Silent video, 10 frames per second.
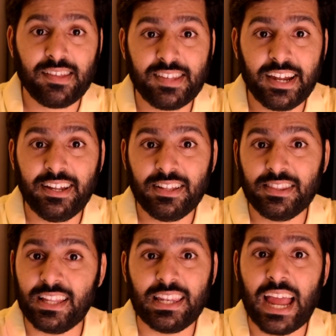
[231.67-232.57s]
I said,
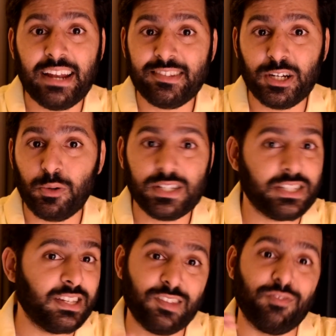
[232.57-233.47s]
the light
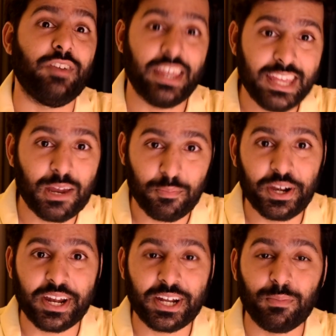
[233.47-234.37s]
situation is very
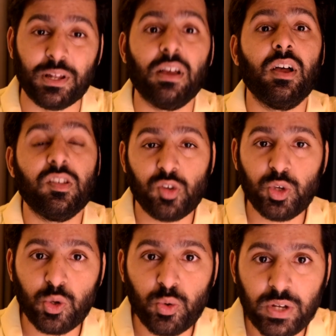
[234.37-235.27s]
unpredictable. So
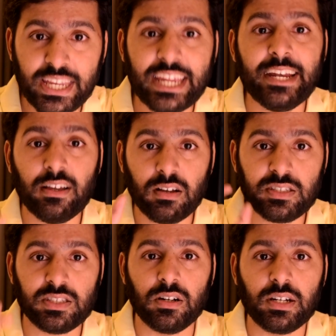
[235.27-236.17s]
you need a
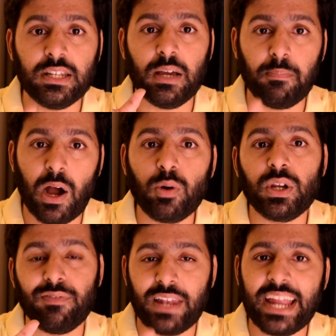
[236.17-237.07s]
certain amount
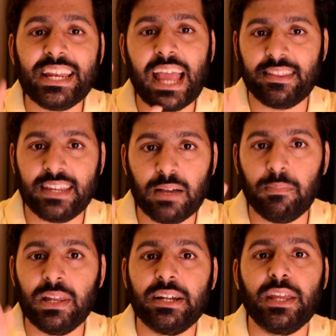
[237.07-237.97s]
of light gathering
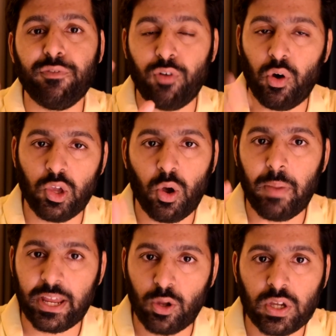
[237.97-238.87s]
ability for your
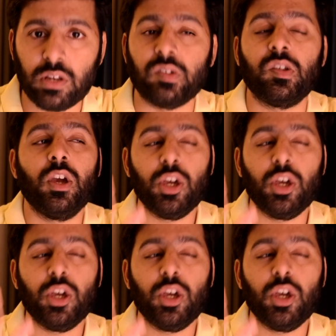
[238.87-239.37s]
binoculars.